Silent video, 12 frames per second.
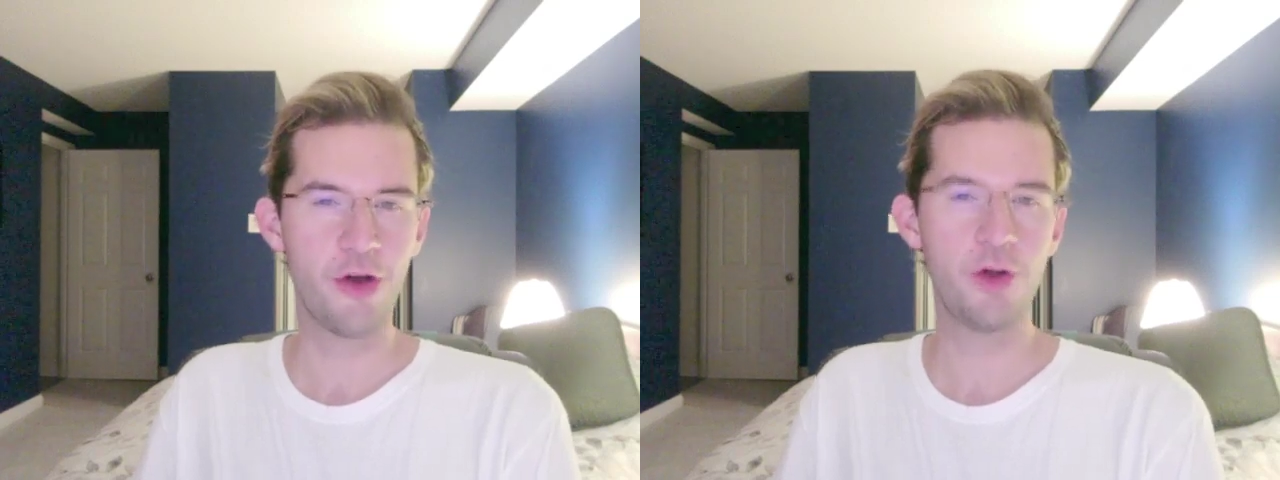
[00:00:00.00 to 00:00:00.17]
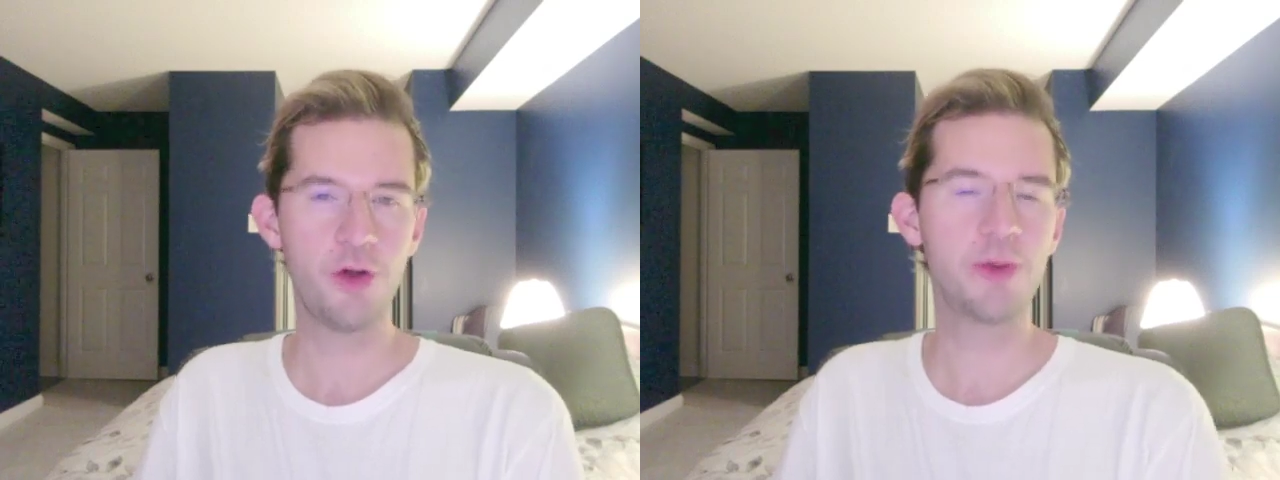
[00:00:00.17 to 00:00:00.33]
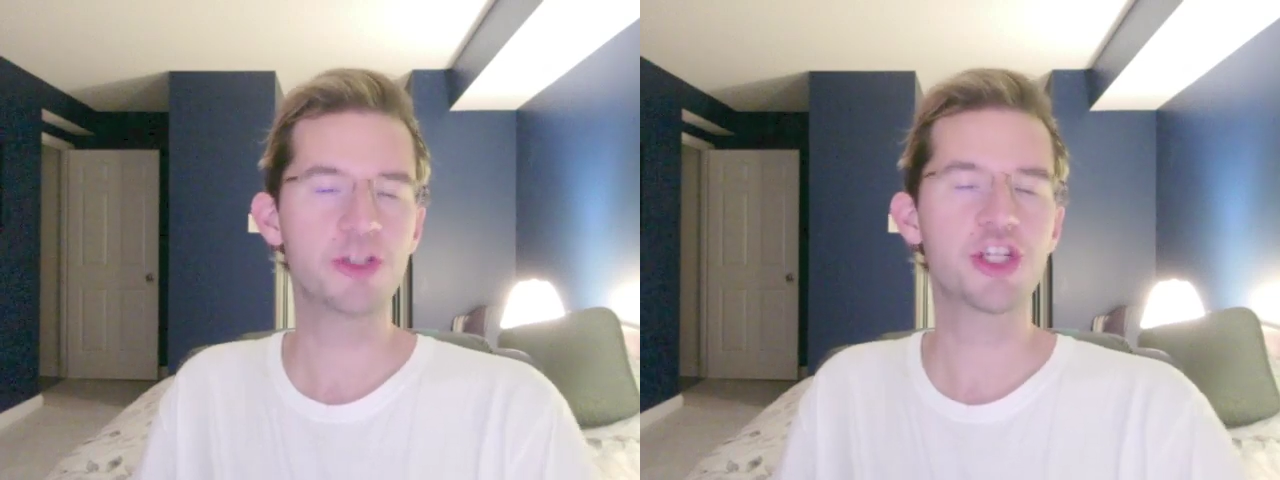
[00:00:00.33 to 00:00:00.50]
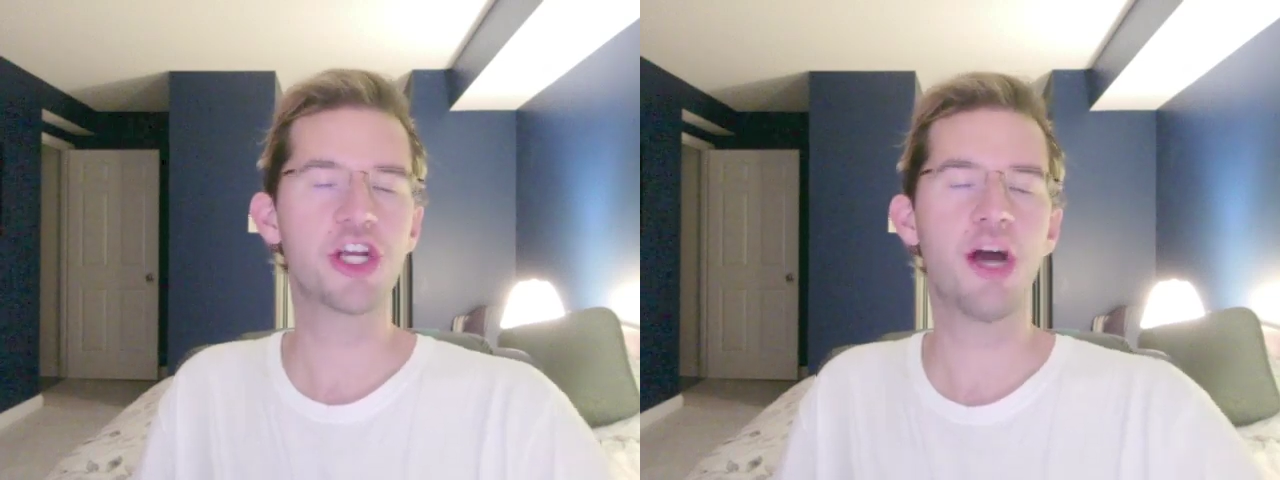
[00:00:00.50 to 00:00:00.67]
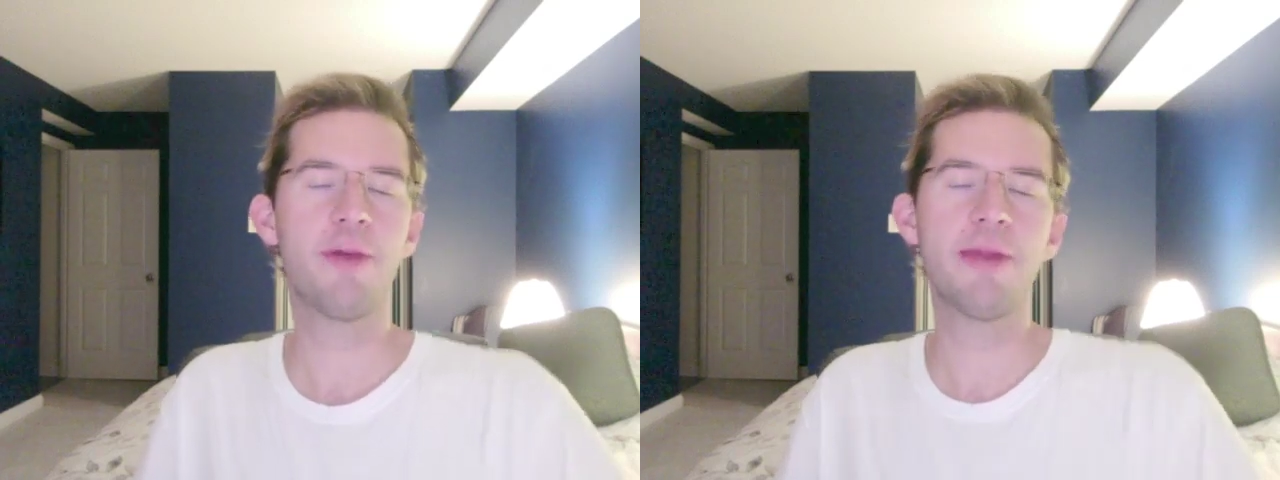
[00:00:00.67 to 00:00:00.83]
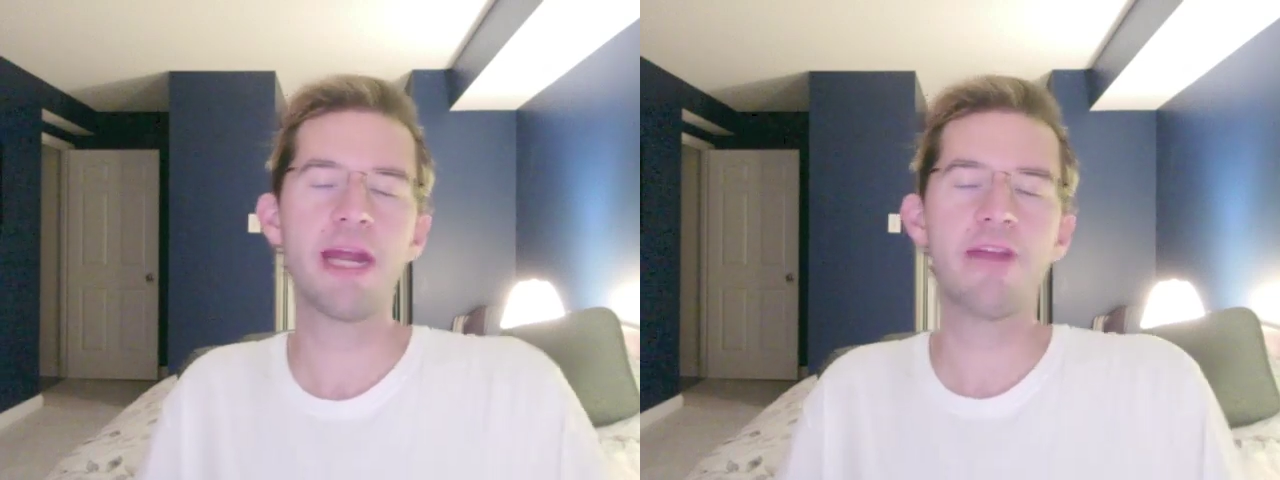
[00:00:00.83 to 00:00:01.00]
Who will she
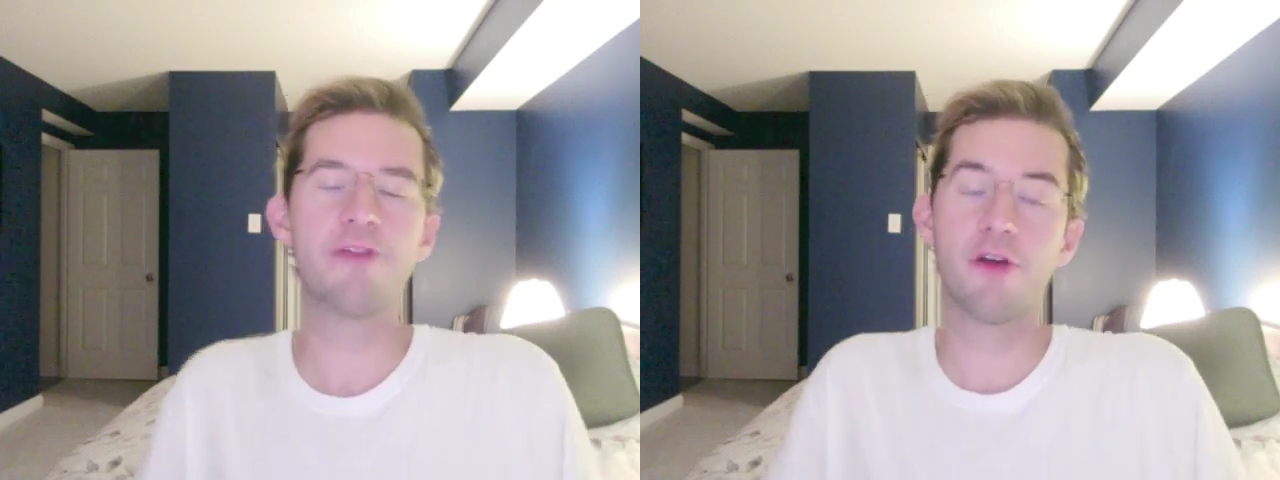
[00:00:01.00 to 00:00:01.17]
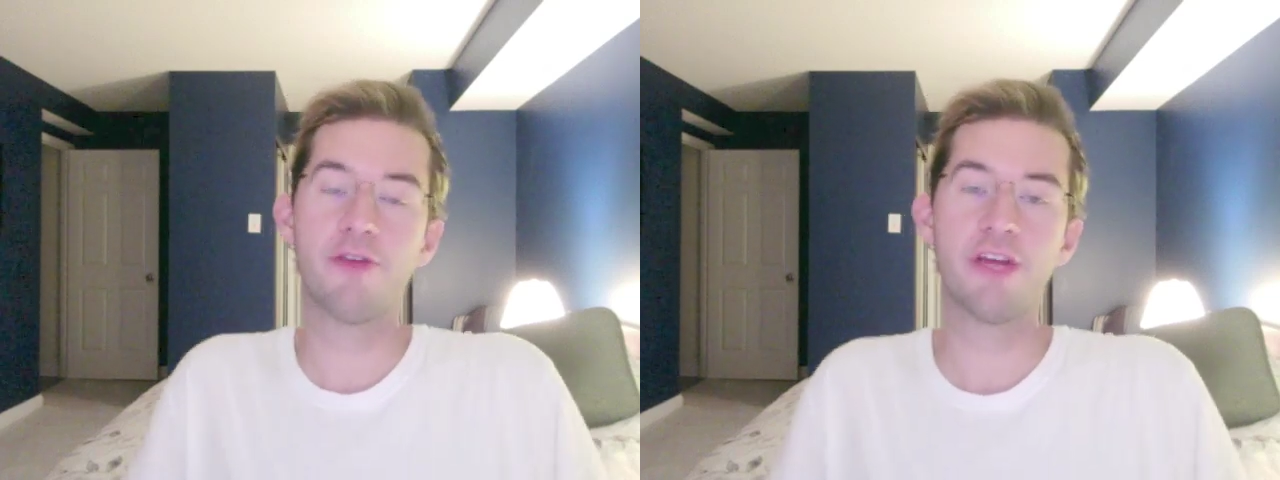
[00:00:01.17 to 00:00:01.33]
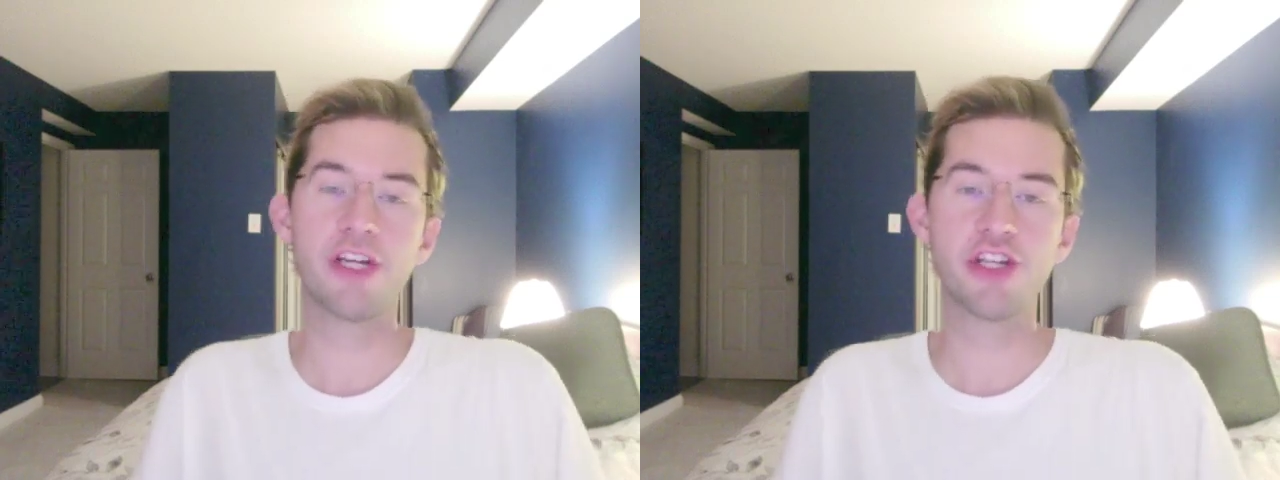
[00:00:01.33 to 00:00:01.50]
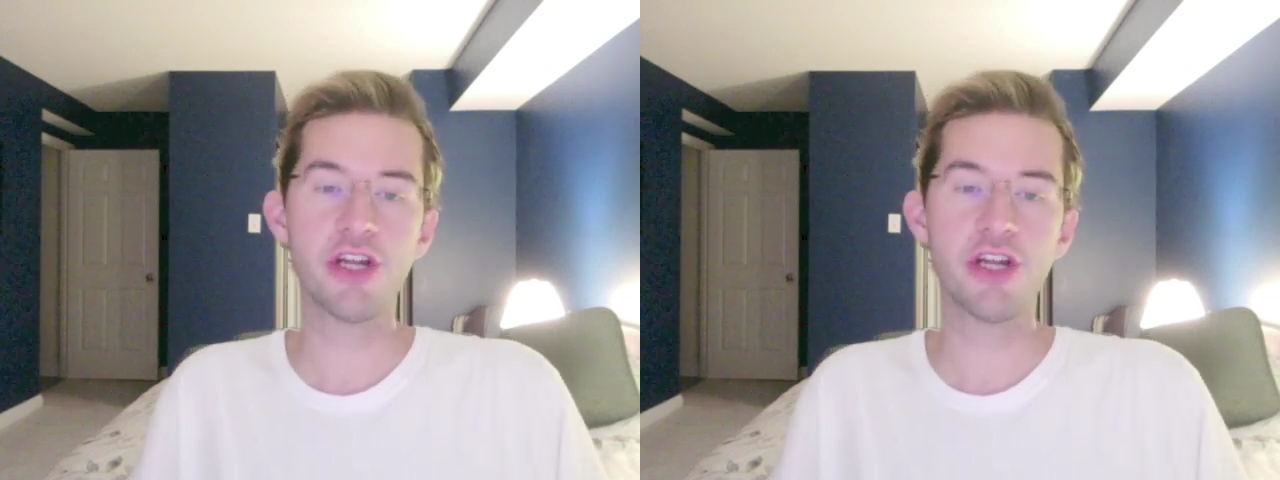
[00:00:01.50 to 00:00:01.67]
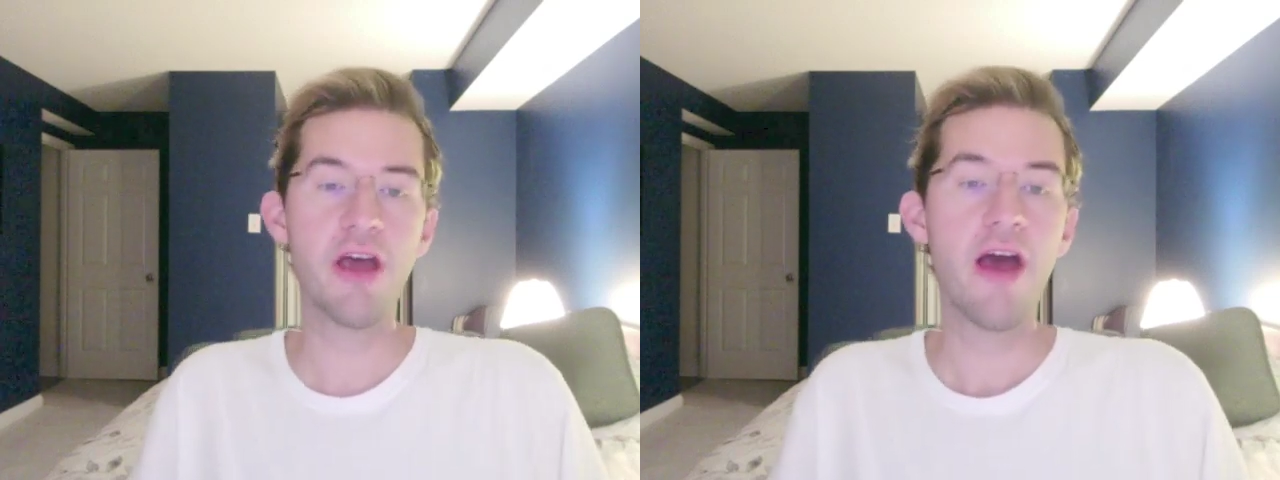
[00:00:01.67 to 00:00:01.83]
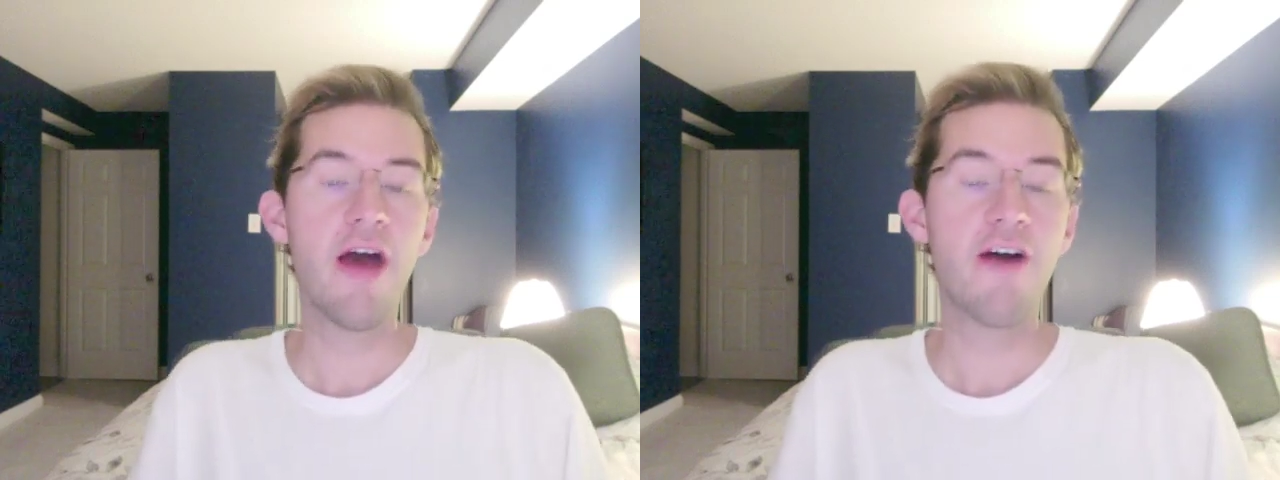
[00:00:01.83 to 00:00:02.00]
nominate for eviction?